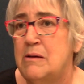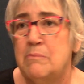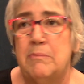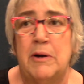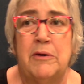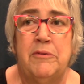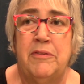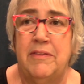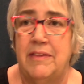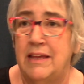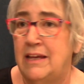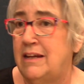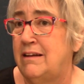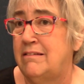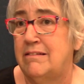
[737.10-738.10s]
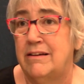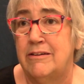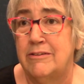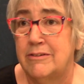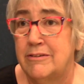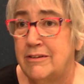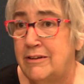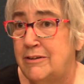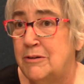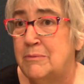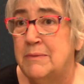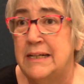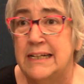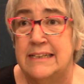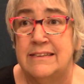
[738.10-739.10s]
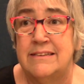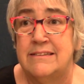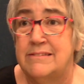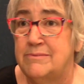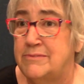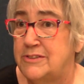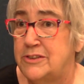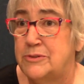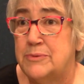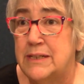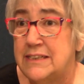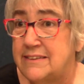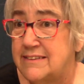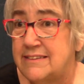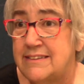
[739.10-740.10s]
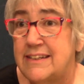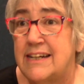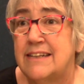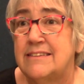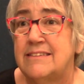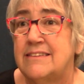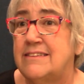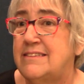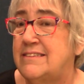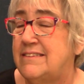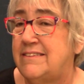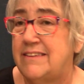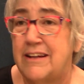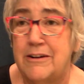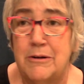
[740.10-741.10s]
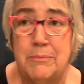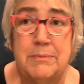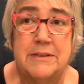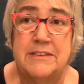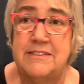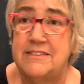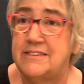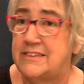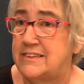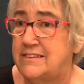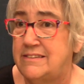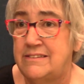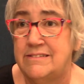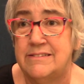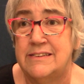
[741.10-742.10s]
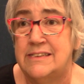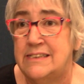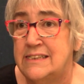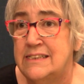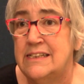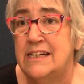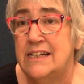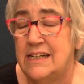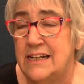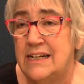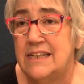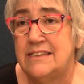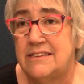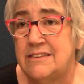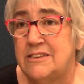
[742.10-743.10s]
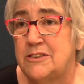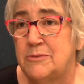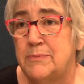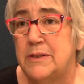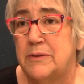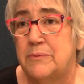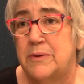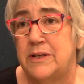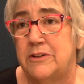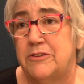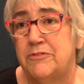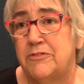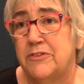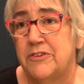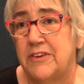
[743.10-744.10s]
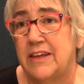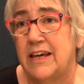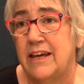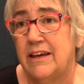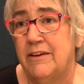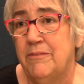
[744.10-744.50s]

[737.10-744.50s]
both in Oklahoma and the ones in Texas, and therapists, and it's just been a wonderful okay. thing.